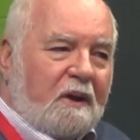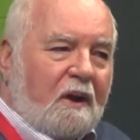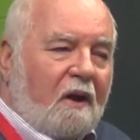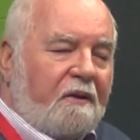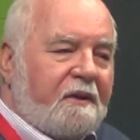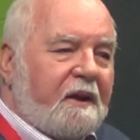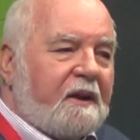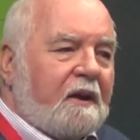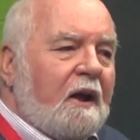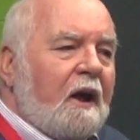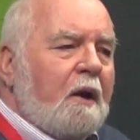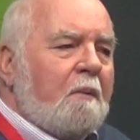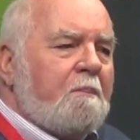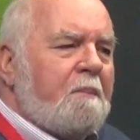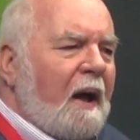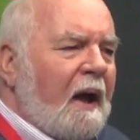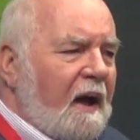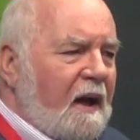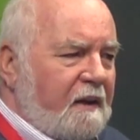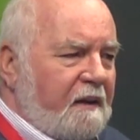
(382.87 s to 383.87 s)
and I think
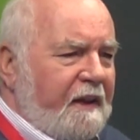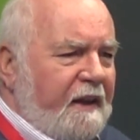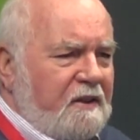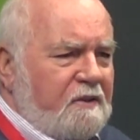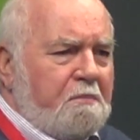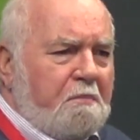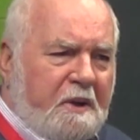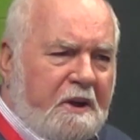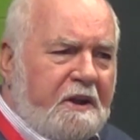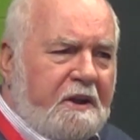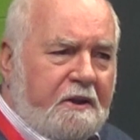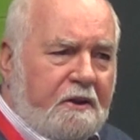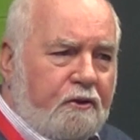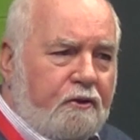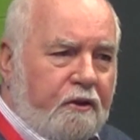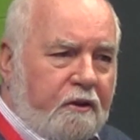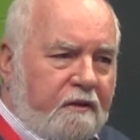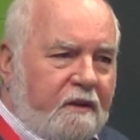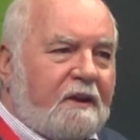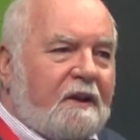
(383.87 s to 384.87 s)
part of that's
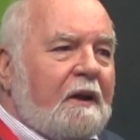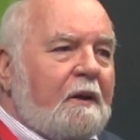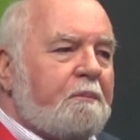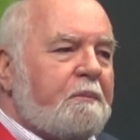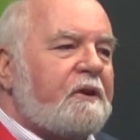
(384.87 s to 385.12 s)
media-driven,